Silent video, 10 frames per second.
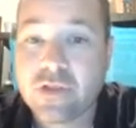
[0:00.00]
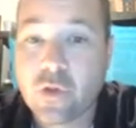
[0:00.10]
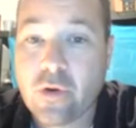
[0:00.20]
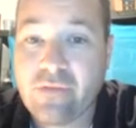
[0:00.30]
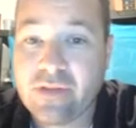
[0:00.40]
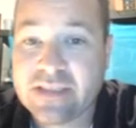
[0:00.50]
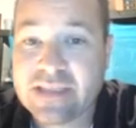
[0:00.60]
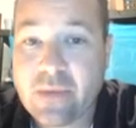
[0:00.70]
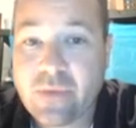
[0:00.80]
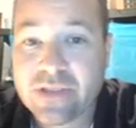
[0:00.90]
So if, let's
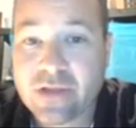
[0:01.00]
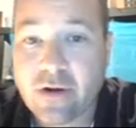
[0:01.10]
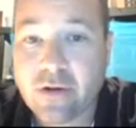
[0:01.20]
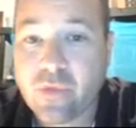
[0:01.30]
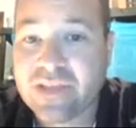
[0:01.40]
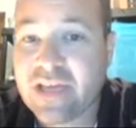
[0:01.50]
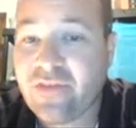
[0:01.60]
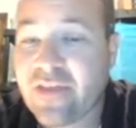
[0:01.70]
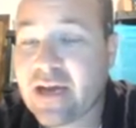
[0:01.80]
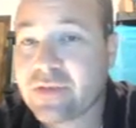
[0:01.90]
say we started with
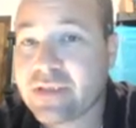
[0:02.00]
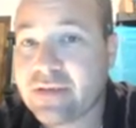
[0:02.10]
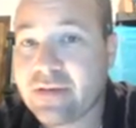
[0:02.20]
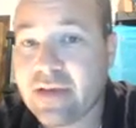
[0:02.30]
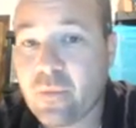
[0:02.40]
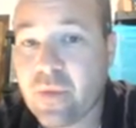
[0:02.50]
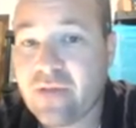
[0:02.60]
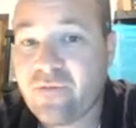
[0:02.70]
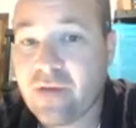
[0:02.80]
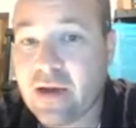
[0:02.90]
10,000 and we
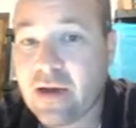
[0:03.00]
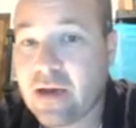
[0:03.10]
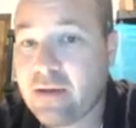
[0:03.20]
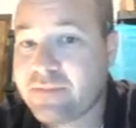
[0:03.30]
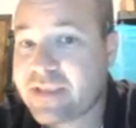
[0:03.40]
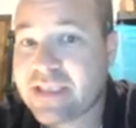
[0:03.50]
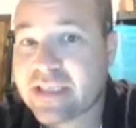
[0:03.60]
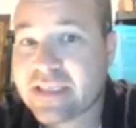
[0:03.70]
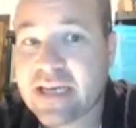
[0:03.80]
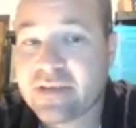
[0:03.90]
had
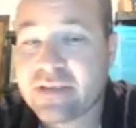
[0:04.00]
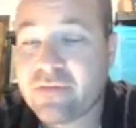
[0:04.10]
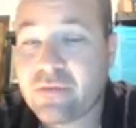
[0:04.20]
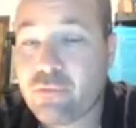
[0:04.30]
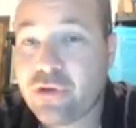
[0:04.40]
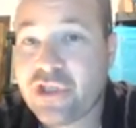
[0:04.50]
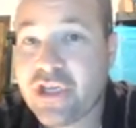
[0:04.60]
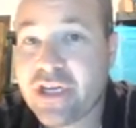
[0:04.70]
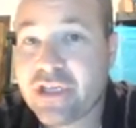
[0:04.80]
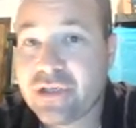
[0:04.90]
6,000 of
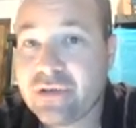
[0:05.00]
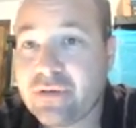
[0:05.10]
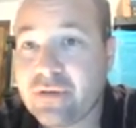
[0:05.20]
depreciation,